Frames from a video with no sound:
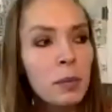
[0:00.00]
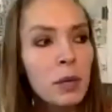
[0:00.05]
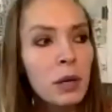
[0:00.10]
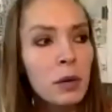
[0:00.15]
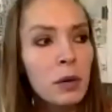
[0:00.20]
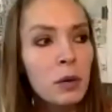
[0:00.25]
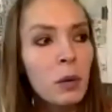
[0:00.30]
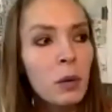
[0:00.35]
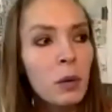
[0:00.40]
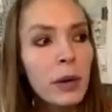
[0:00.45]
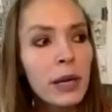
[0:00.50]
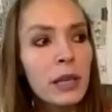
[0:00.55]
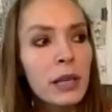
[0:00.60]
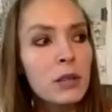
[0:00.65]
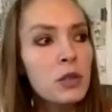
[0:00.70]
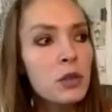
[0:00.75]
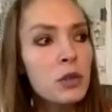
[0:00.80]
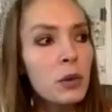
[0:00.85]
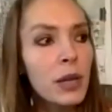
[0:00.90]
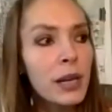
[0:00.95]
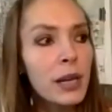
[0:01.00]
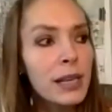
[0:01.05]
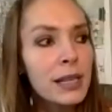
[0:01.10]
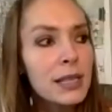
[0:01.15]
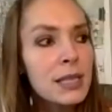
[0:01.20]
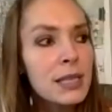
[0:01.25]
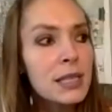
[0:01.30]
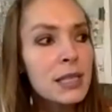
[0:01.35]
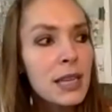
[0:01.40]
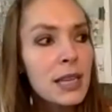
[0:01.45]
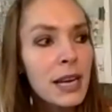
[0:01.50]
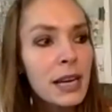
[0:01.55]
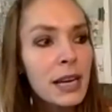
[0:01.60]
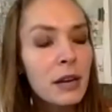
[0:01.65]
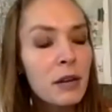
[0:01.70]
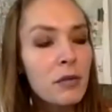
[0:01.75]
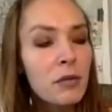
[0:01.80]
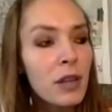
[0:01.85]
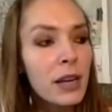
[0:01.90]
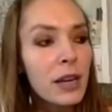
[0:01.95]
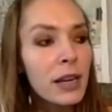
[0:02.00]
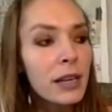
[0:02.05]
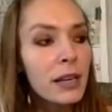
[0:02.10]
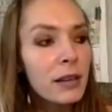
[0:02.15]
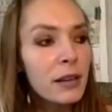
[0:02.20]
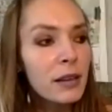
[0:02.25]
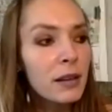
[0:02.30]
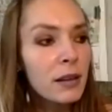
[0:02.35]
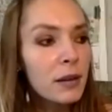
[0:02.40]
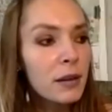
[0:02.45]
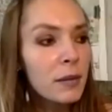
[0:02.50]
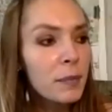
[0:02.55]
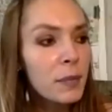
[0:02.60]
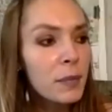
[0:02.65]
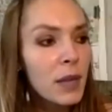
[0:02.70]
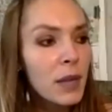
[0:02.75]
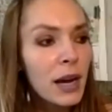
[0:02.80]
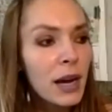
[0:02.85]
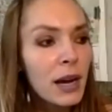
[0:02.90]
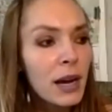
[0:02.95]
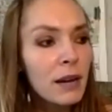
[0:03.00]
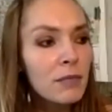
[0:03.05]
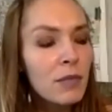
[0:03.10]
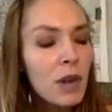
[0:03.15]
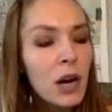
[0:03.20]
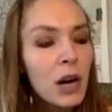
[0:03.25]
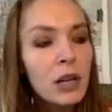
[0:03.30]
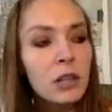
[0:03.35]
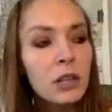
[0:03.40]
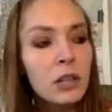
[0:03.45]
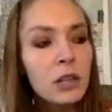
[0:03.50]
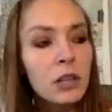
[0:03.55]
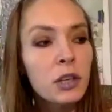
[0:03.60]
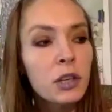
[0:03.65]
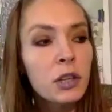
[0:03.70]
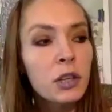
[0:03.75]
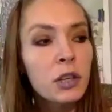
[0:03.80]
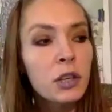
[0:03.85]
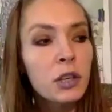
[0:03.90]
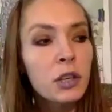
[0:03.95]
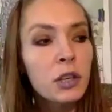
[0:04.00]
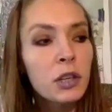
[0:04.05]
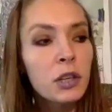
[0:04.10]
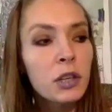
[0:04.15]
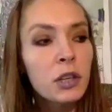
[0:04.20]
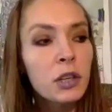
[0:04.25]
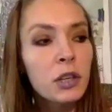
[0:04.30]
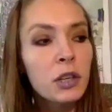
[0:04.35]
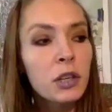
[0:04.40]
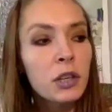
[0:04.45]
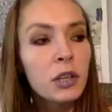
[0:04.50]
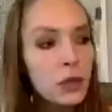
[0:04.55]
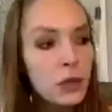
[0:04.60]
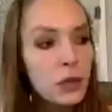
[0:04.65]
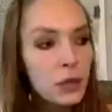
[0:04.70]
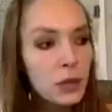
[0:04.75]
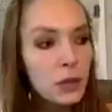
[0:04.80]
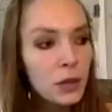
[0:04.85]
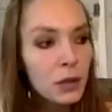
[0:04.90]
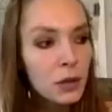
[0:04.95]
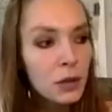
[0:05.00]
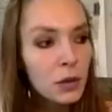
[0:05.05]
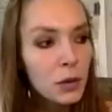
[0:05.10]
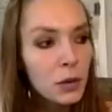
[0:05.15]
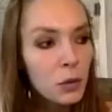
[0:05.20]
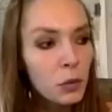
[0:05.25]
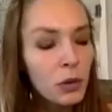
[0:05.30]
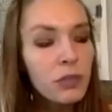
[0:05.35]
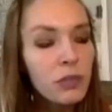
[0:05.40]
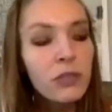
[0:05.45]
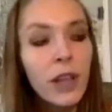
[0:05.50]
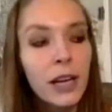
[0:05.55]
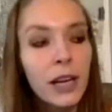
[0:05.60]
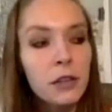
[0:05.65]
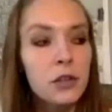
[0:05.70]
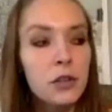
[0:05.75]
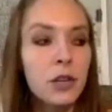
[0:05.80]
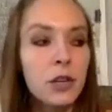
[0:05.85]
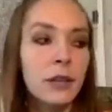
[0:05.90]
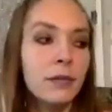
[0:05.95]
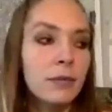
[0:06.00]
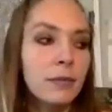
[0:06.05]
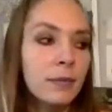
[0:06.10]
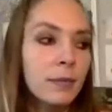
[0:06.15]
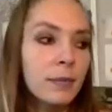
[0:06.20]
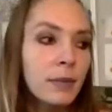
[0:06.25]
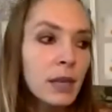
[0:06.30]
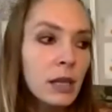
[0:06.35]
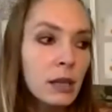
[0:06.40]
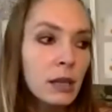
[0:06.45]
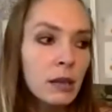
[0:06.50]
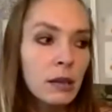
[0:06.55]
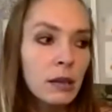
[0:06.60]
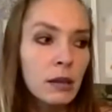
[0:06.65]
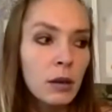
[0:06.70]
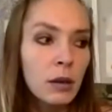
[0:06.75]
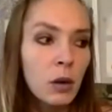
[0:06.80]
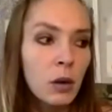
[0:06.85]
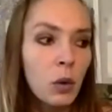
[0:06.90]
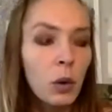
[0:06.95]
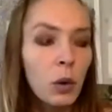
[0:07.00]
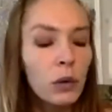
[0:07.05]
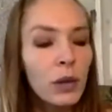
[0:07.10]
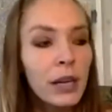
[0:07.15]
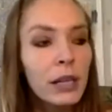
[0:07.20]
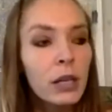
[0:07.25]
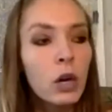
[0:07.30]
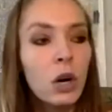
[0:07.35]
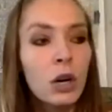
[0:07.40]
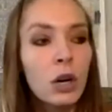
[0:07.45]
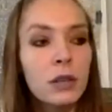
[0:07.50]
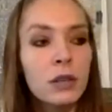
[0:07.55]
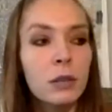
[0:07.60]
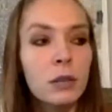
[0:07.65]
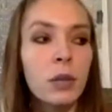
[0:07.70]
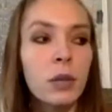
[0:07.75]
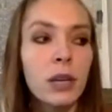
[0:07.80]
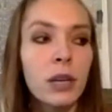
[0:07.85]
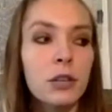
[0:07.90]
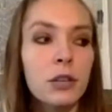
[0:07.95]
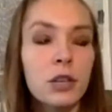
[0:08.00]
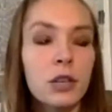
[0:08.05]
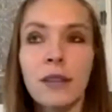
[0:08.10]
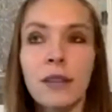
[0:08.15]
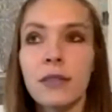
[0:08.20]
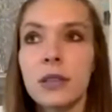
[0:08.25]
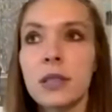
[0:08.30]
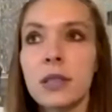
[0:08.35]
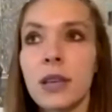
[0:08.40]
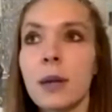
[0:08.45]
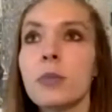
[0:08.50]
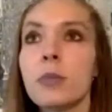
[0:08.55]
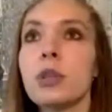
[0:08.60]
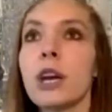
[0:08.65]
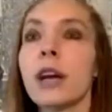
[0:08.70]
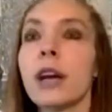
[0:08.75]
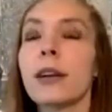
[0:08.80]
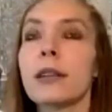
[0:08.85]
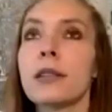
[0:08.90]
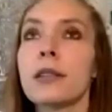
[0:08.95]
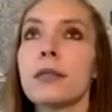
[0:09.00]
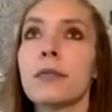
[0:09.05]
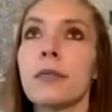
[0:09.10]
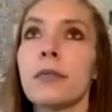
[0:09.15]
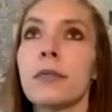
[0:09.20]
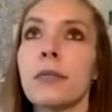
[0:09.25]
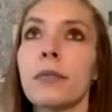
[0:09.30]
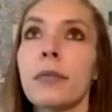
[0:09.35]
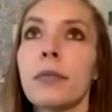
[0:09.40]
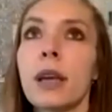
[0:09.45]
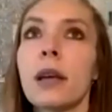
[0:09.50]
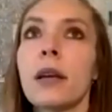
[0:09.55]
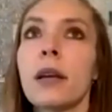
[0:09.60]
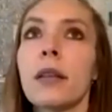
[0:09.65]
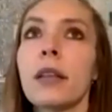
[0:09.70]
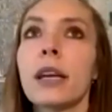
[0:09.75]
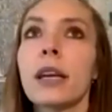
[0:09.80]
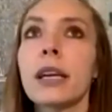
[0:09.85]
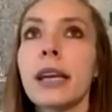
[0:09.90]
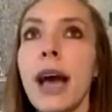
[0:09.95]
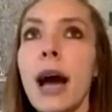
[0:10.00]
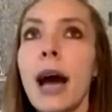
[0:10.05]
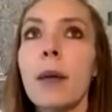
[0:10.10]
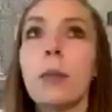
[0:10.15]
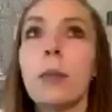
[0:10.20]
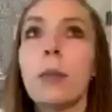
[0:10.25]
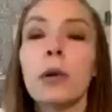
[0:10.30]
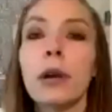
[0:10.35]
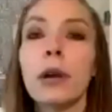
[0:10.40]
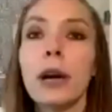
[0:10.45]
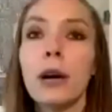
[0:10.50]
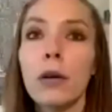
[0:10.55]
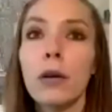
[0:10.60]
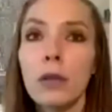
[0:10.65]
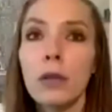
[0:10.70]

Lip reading: going into like a state of like unconcerned reflection or like contemplation of a subject, like Cat Marnell.